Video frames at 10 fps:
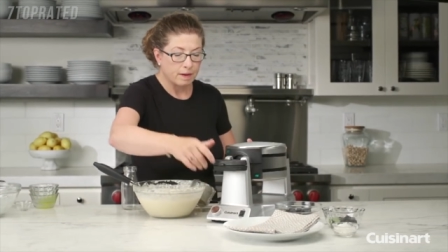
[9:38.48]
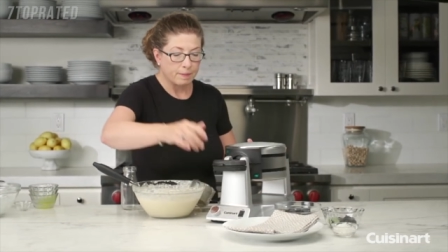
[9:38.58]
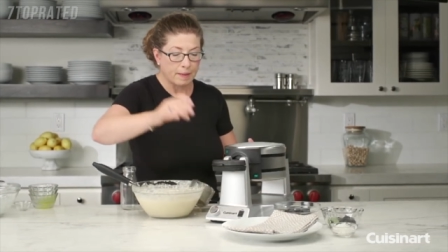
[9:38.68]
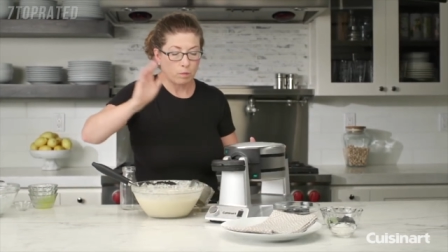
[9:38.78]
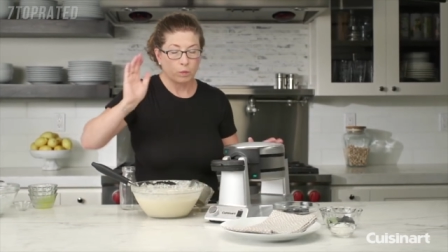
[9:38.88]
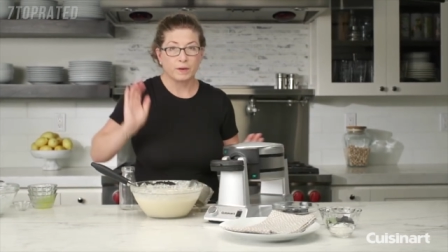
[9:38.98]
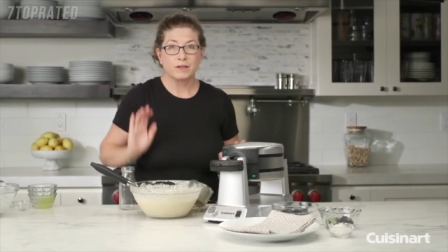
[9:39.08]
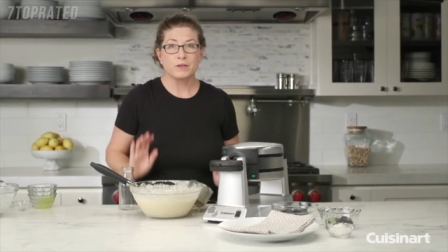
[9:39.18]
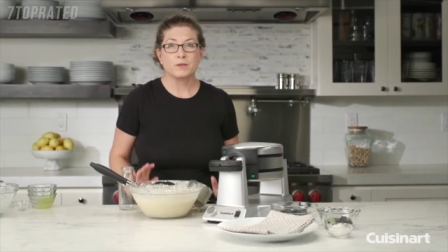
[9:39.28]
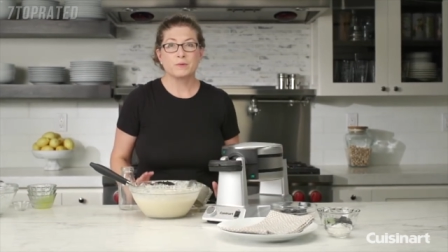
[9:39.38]
And now what we're
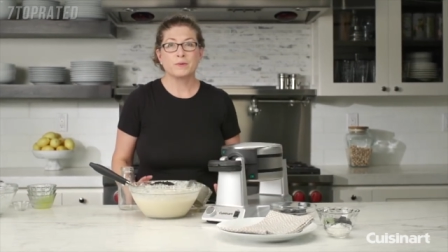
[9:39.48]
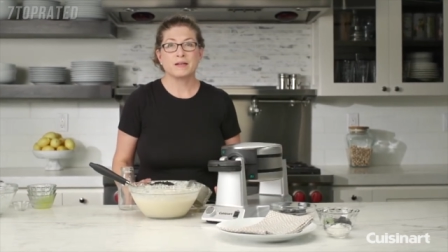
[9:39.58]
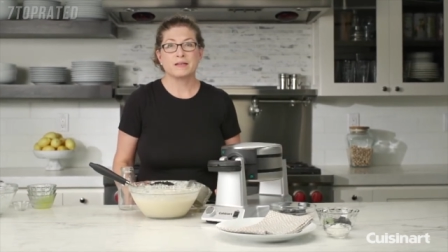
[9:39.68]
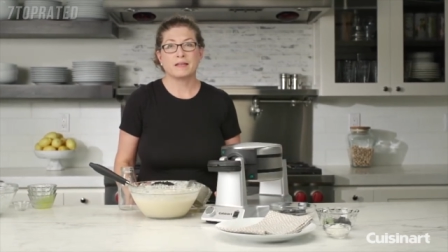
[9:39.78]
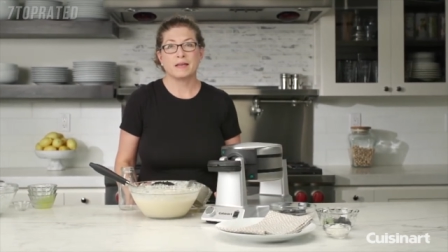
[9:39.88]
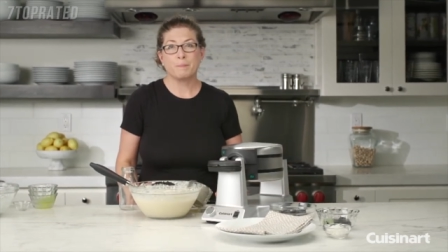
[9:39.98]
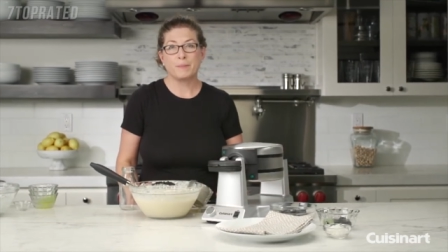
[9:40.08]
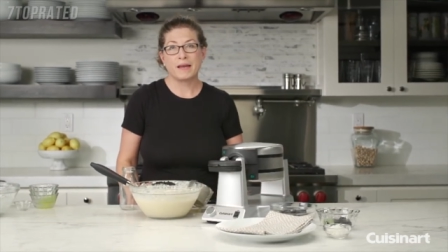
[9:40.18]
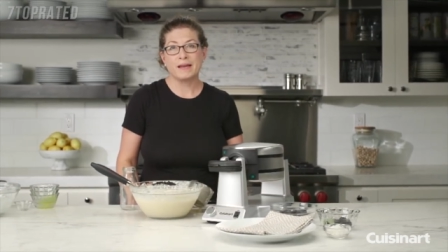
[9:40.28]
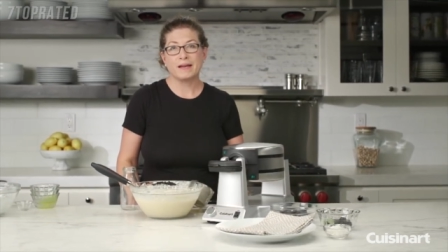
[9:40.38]
gonna do is let it
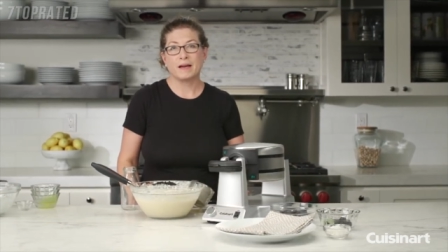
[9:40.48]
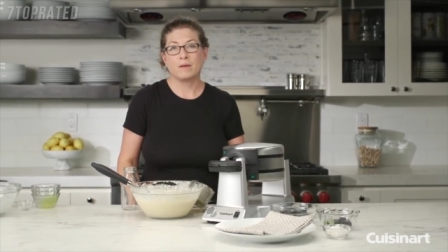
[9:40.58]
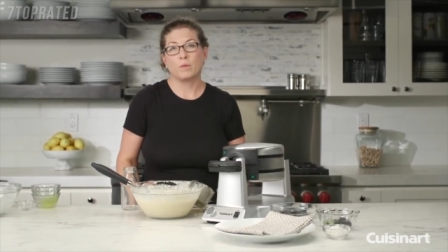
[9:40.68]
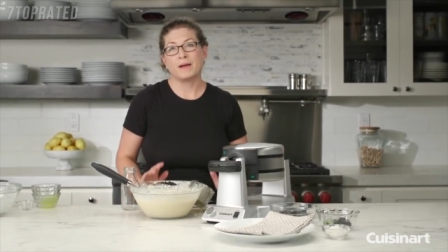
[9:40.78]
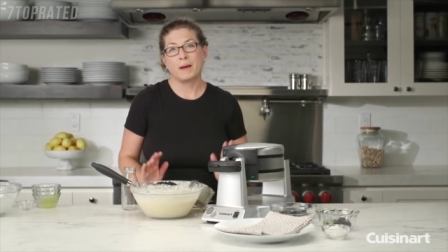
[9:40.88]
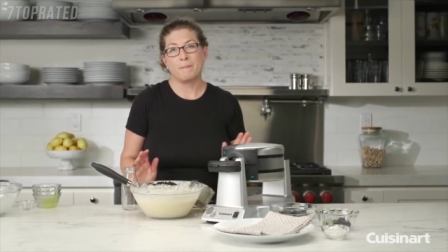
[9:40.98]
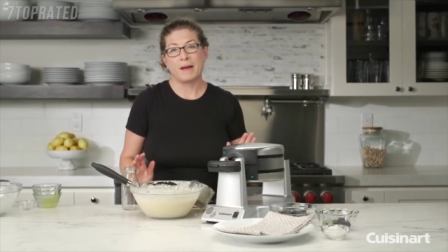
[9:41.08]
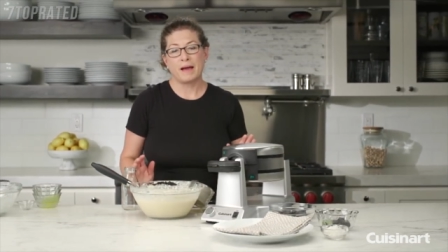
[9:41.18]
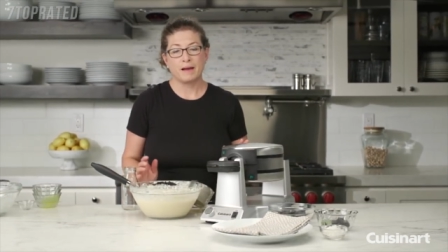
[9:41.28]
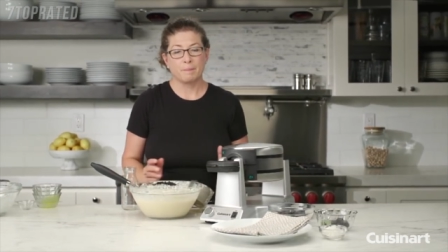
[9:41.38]
bake, and when we come
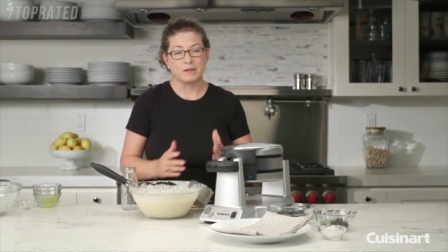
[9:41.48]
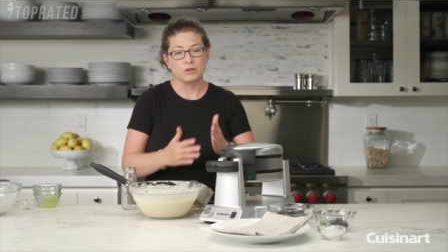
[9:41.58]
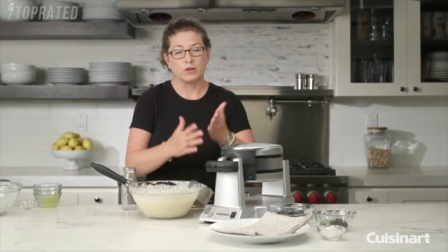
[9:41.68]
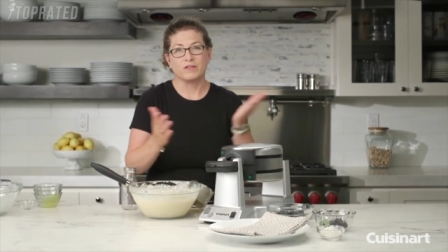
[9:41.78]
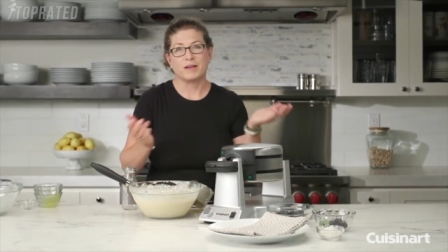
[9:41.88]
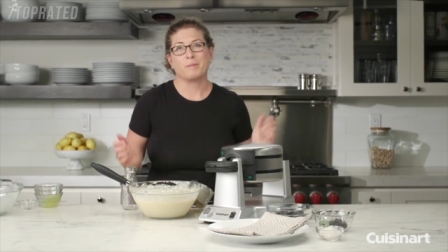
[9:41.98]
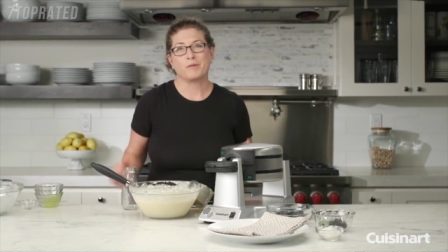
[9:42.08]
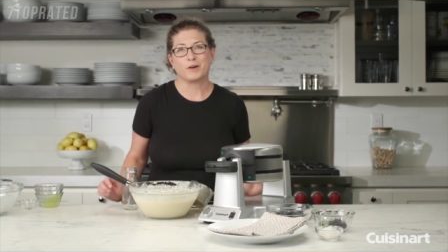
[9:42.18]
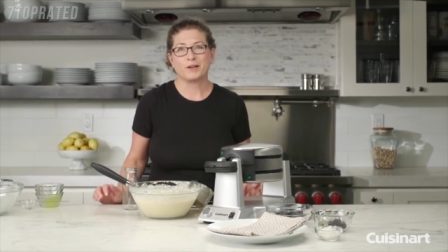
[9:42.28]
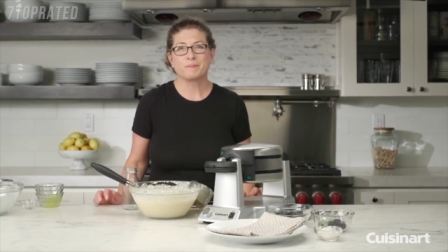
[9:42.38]
back, I'm gonna serve it up
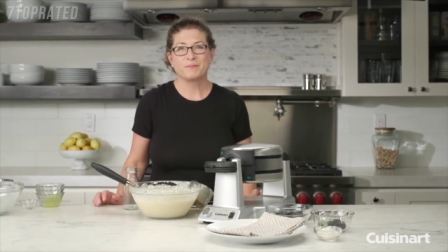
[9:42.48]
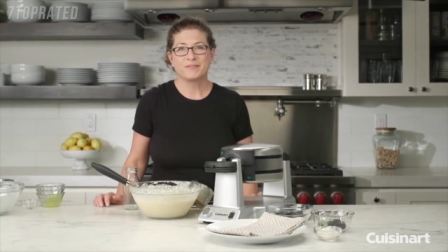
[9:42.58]
for you.